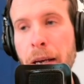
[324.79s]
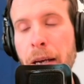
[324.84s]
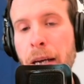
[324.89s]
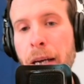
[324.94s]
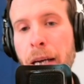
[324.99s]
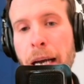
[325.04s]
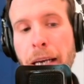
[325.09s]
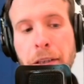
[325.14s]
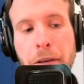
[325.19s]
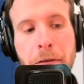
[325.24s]

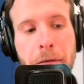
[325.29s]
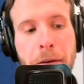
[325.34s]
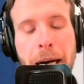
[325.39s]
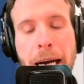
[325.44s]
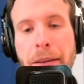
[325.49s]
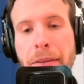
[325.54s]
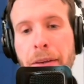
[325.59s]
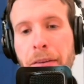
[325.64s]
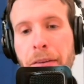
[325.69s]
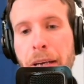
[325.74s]
And you
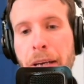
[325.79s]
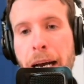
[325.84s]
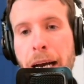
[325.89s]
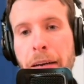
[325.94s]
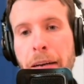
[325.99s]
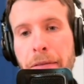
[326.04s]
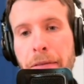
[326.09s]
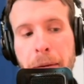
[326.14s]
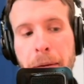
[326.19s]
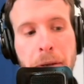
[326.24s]
find this
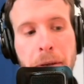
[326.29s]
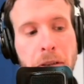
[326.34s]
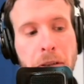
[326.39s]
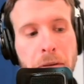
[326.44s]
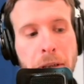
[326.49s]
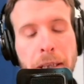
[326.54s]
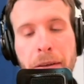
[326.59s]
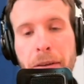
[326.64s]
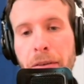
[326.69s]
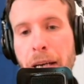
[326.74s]
kind of
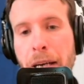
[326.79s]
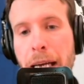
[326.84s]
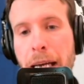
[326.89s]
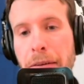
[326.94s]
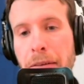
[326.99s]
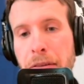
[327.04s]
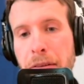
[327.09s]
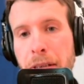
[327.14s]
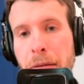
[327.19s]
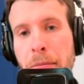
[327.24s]
imagery and this kind
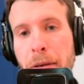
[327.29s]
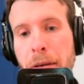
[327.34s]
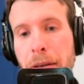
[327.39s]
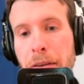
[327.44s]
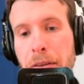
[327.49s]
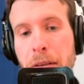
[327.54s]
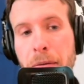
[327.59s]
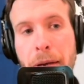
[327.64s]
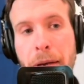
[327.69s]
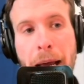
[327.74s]
of
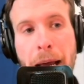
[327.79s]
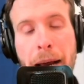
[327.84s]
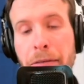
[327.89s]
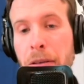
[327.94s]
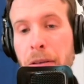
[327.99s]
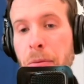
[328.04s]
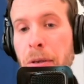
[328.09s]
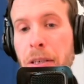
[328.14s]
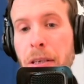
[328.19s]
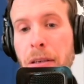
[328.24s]
symbolism
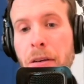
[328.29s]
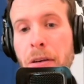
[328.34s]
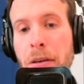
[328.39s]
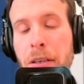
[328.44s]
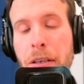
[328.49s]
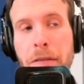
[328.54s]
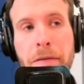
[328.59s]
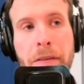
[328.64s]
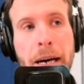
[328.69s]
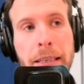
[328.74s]
everywhere you
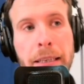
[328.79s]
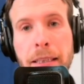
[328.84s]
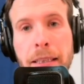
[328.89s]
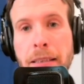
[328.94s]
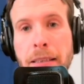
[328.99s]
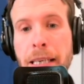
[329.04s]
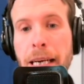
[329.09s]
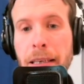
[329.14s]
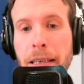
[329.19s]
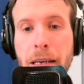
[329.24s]
look. You find it
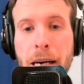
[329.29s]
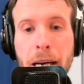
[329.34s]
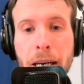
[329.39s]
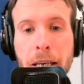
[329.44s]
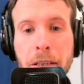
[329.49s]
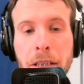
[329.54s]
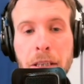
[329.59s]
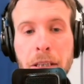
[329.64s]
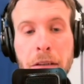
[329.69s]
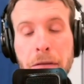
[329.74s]
in
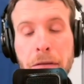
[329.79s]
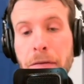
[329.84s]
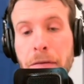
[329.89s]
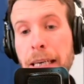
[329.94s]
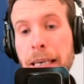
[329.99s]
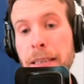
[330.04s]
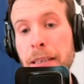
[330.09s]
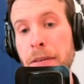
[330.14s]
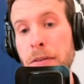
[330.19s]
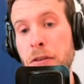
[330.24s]
technology. You
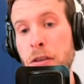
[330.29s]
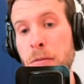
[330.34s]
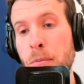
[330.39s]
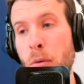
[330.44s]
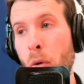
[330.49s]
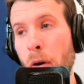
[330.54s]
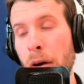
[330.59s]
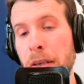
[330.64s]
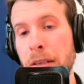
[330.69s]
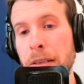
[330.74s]
find it in
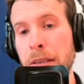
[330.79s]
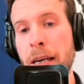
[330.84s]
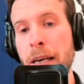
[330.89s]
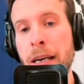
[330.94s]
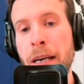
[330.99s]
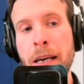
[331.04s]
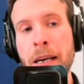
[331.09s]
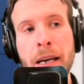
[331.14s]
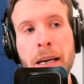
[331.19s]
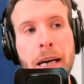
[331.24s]
sports.
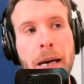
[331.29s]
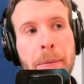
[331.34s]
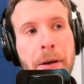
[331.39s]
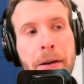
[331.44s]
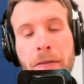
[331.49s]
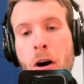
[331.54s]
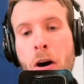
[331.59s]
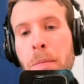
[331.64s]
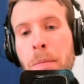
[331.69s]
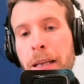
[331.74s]
I mean,
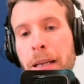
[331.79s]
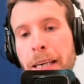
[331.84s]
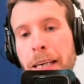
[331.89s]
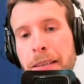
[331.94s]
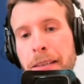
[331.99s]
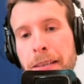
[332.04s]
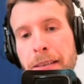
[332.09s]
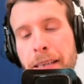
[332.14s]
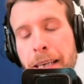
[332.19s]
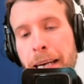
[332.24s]
of all
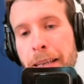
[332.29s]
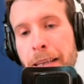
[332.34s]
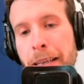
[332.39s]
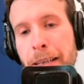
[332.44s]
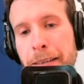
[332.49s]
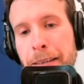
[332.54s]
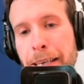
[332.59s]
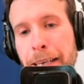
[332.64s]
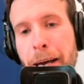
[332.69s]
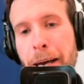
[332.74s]
places, they got the
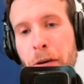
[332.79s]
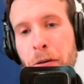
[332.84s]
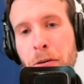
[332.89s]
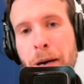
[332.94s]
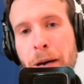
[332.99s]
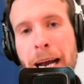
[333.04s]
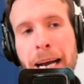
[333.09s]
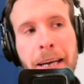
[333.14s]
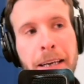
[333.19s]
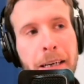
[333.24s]
Seattle
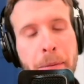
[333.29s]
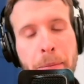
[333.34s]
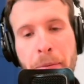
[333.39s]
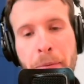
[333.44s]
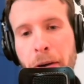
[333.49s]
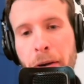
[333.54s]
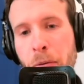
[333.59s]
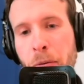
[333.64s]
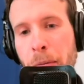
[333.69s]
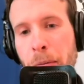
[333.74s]
Kraken up
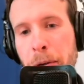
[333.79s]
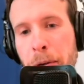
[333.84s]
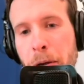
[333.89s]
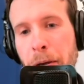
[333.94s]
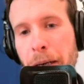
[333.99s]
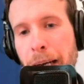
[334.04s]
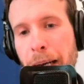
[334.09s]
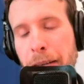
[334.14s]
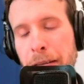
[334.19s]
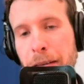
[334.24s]
there where Bill
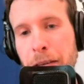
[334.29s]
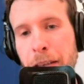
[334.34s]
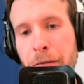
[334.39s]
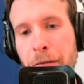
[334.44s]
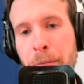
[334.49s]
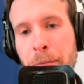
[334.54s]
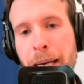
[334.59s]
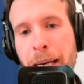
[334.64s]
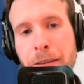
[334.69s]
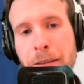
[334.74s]
Gates and Jeff
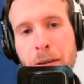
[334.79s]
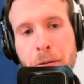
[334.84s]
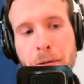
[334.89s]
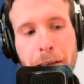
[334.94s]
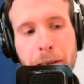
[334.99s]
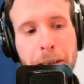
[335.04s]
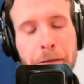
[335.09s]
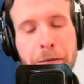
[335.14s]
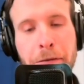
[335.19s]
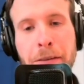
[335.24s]
Bezos
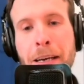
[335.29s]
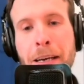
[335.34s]
live.